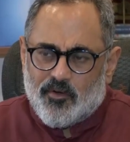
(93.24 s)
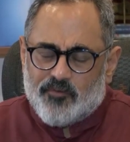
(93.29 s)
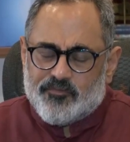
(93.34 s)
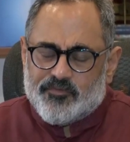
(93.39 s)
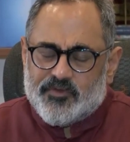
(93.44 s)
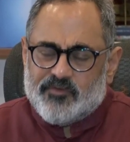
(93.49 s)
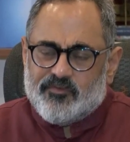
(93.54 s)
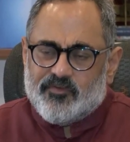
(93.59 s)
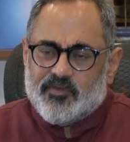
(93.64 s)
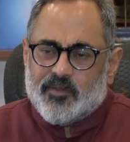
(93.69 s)
of
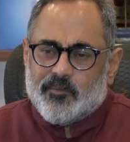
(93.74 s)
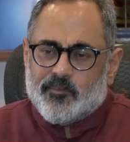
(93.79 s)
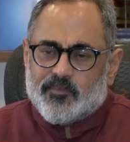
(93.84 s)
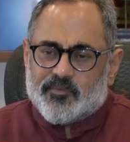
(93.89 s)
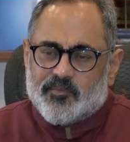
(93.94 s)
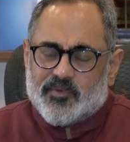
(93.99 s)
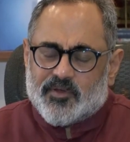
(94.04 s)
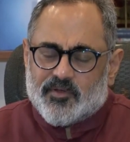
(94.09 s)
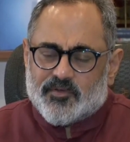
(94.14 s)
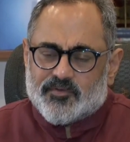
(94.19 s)

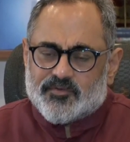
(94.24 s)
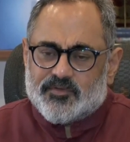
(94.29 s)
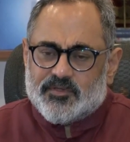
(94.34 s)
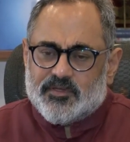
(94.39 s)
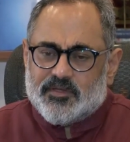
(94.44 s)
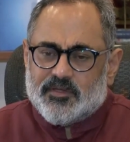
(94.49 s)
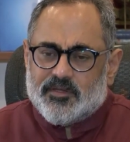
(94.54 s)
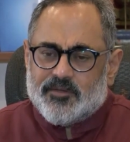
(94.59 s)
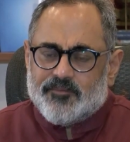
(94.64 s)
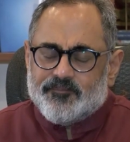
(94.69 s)
EVMs, because
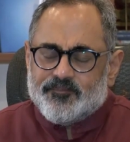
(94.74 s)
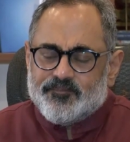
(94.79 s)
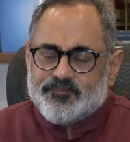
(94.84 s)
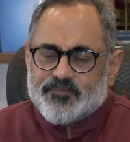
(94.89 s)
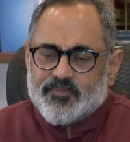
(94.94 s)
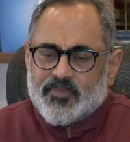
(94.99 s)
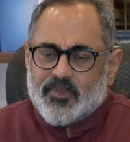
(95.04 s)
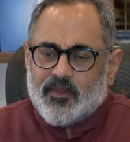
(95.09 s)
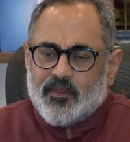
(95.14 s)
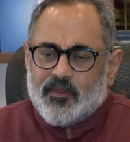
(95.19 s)
the
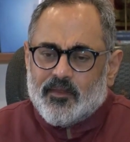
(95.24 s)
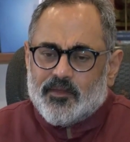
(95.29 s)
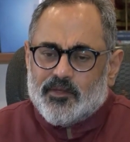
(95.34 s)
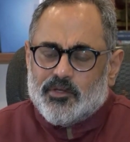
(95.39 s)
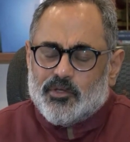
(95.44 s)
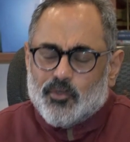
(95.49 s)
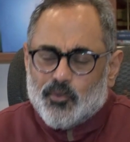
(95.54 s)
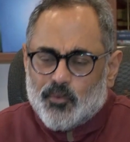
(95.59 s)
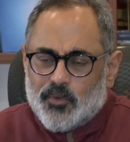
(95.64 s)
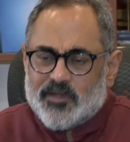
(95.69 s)

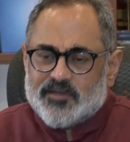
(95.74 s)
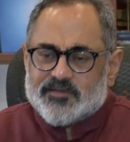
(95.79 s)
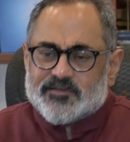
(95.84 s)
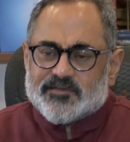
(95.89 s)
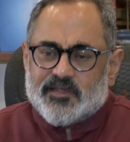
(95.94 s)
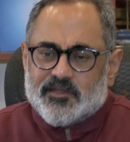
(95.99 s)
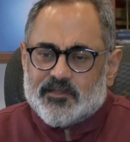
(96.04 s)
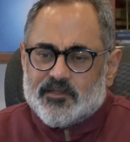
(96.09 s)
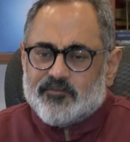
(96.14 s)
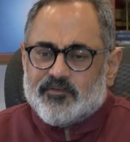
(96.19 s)
US
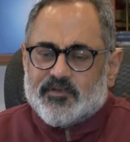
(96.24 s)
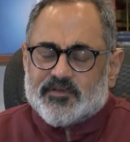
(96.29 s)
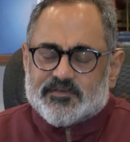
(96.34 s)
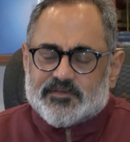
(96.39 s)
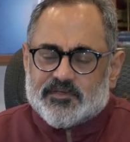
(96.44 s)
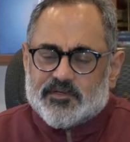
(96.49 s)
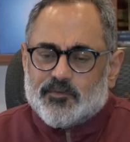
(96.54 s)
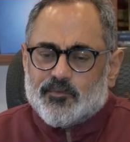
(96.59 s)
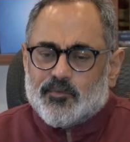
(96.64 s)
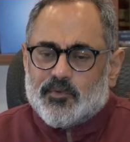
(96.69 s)
and the
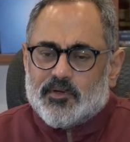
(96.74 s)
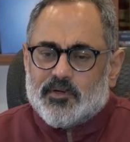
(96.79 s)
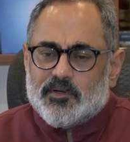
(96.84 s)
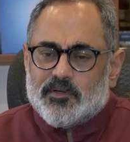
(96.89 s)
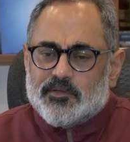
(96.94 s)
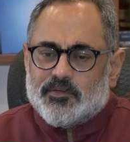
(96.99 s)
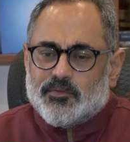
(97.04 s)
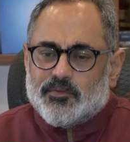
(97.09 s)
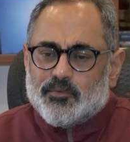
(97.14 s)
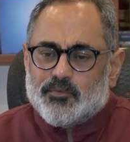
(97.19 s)
Western
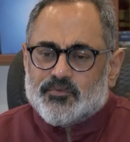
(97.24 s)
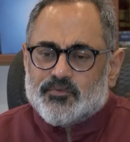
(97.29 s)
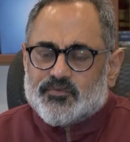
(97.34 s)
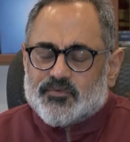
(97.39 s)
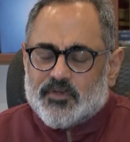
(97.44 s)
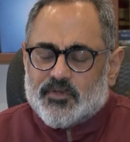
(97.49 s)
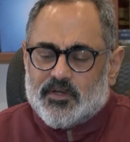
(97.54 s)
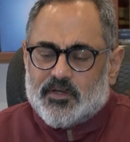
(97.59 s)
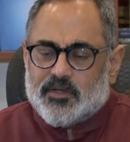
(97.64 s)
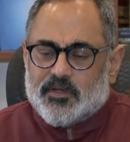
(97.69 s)
world
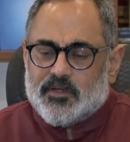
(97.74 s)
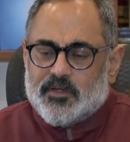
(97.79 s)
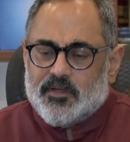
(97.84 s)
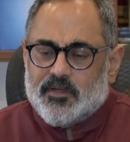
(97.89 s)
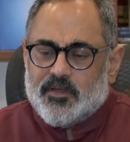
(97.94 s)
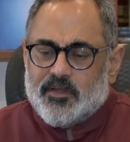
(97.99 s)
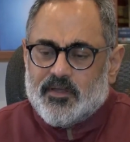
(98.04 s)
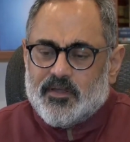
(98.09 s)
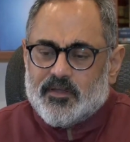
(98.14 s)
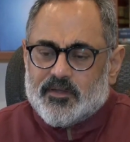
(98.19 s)
use
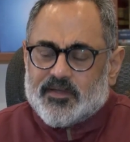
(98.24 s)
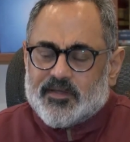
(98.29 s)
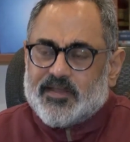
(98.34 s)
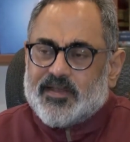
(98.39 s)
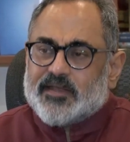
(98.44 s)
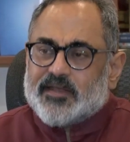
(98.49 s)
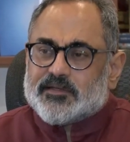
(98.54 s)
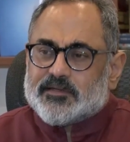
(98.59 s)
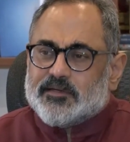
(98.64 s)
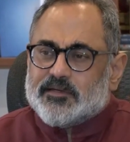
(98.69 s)

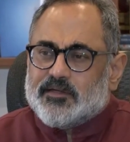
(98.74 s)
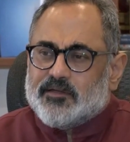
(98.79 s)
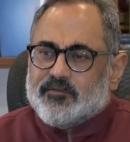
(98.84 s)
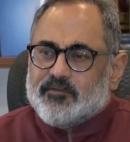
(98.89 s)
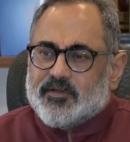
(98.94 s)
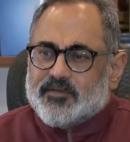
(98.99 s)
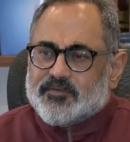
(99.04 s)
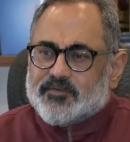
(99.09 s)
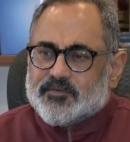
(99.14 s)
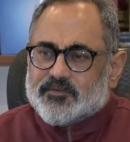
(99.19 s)
connected
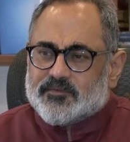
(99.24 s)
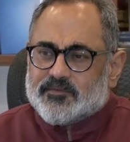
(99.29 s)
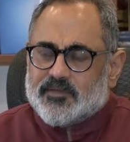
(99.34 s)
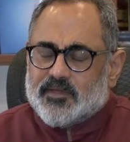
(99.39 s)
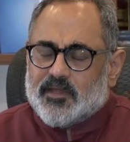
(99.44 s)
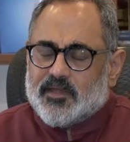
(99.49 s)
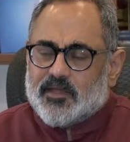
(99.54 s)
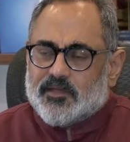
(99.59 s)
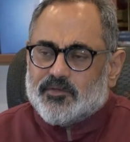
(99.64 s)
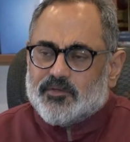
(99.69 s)
devices.
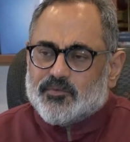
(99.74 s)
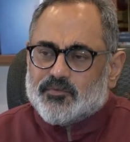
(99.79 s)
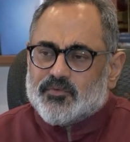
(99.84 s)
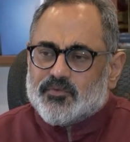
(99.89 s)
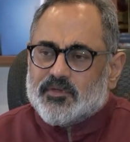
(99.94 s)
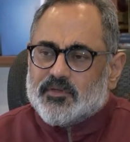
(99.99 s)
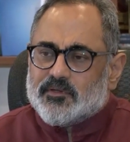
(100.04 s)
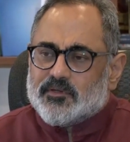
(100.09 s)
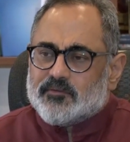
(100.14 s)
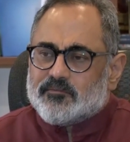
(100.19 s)
They are
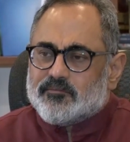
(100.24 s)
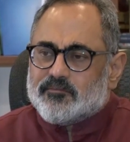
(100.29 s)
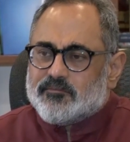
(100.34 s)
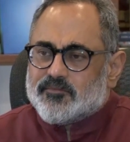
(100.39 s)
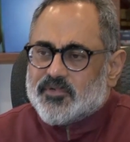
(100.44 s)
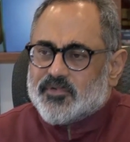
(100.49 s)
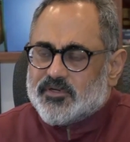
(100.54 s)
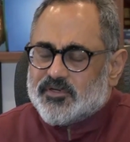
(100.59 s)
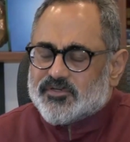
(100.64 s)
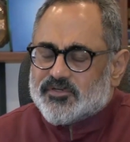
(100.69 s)
using
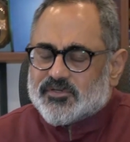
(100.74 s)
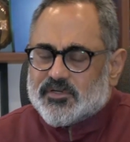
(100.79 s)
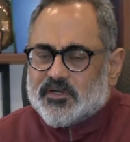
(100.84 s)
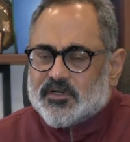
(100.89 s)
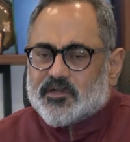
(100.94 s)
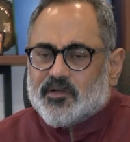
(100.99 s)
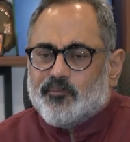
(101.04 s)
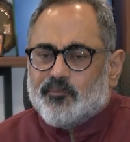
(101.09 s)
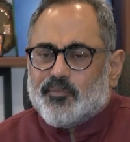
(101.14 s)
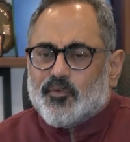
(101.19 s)

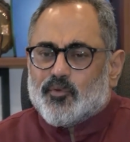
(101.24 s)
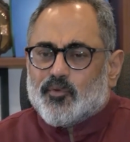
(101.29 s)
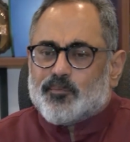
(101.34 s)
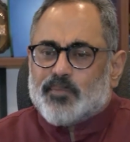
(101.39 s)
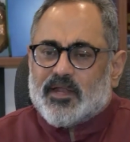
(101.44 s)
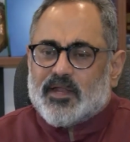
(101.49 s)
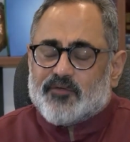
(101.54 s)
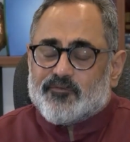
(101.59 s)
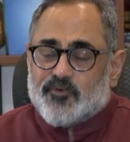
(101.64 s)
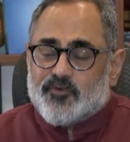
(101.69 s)
traditional compute
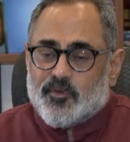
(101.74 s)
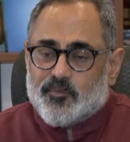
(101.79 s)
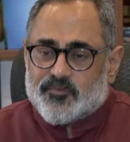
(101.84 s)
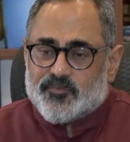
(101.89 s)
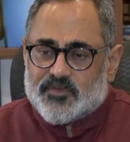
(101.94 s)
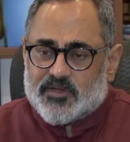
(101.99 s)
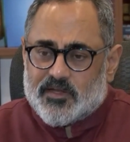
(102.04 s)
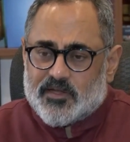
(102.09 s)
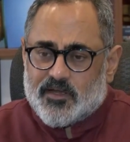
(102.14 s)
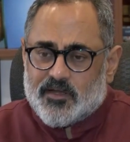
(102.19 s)

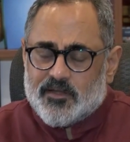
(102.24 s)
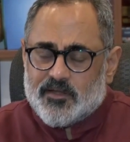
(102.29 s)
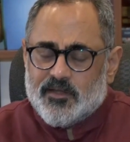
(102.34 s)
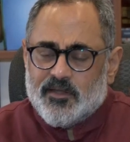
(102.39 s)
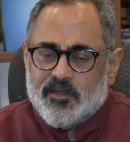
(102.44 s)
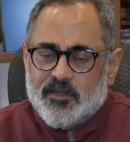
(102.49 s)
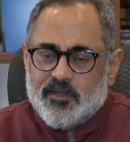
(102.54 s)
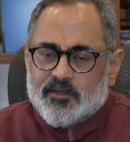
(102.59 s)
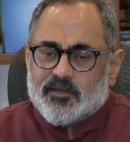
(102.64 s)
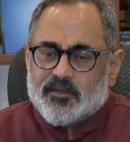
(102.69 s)
platforms that are
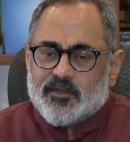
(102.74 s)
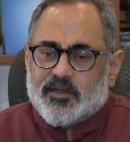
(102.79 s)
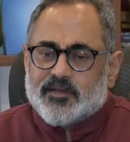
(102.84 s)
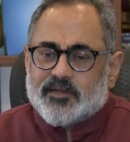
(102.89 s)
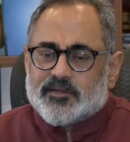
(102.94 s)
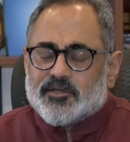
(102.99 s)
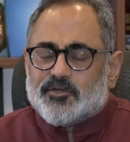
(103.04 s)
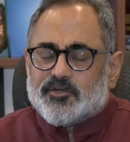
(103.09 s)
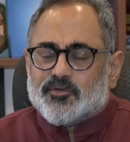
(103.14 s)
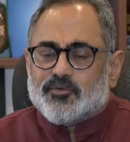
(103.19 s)

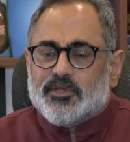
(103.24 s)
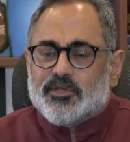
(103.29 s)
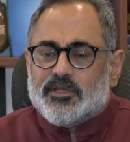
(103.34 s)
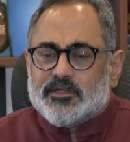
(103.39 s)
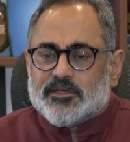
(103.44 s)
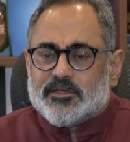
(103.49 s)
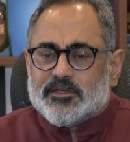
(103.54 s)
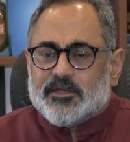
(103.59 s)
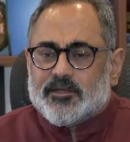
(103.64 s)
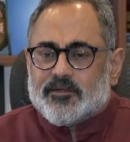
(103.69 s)
connected to the
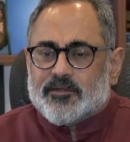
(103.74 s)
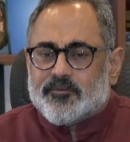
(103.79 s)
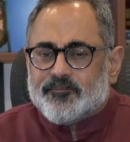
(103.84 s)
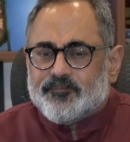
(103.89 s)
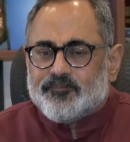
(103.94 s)
internet